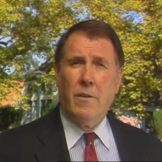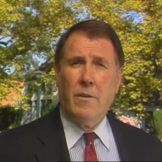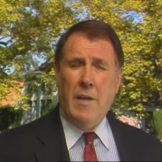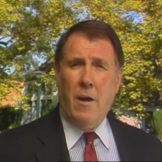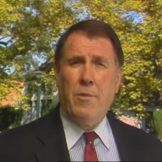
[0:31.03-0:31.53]

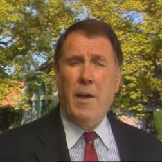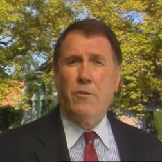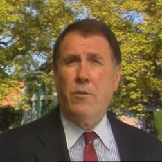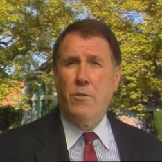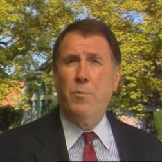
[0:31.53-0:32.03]
Now, thanks
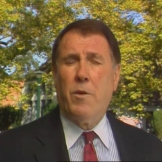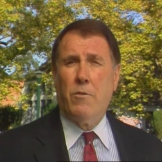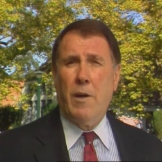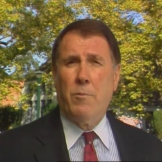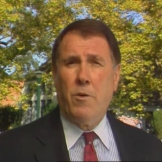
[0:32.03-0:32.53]
to a new
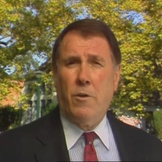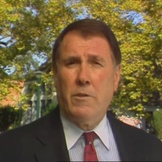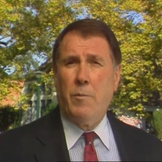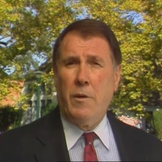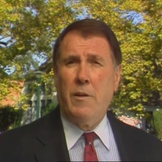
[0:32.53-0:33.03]
program called
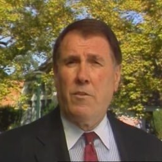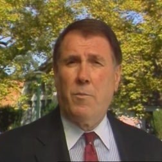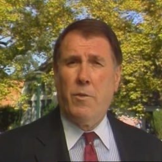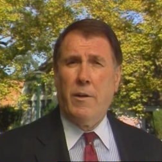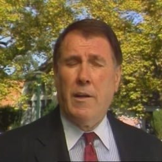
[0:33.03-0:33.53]
Community
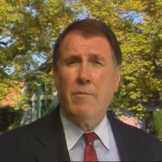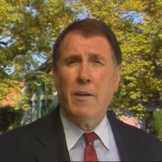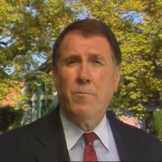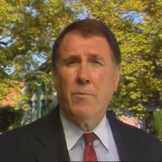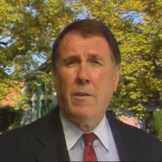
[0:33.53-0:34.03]
Supported
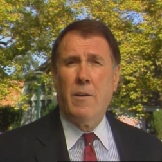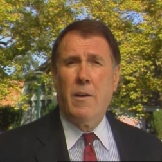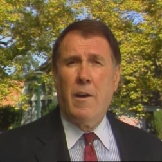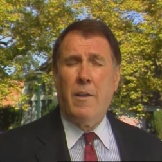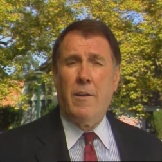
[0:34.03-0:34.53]
Living,
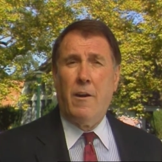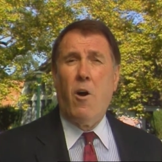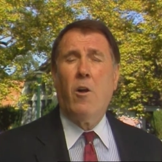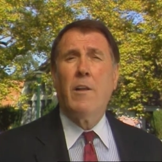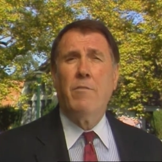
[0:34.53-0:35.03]
they're
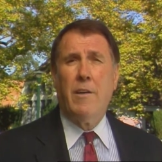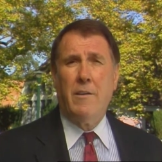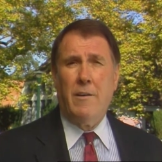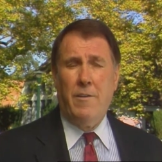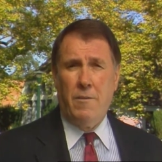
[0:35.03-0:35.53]
all
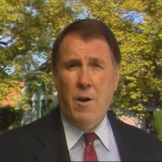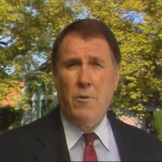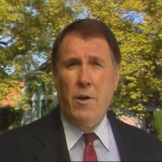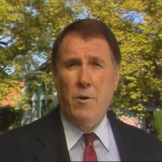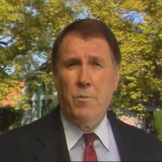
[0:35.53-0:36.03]
living in their
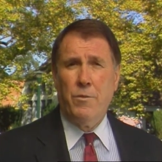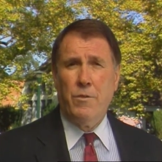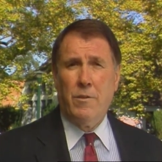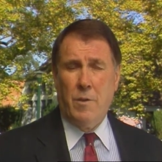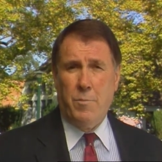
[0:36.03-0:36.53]
own
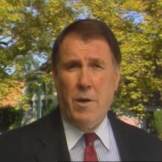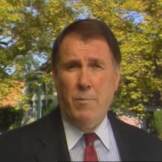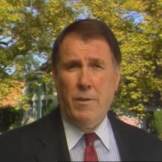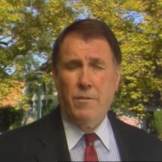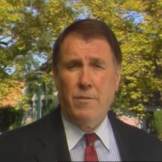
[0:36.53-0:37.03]
homes or
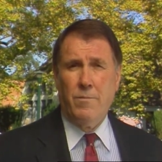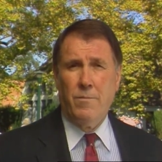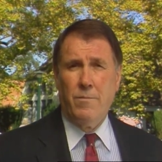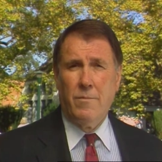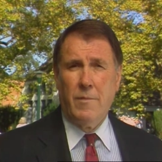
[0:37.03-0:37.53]
apartments.
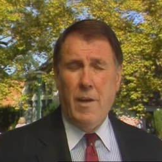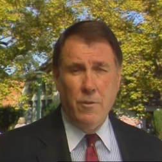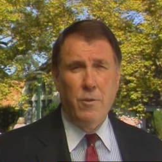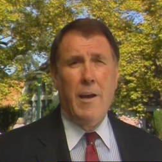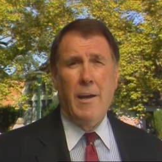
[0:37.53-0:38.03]
And
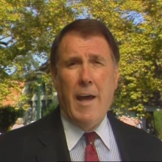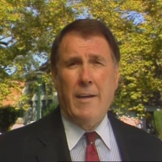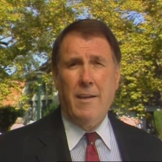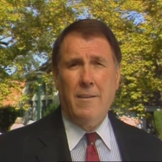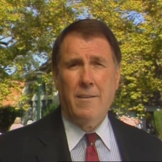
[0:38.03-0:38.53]
do they
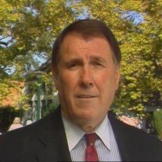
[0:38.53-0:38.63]
like it?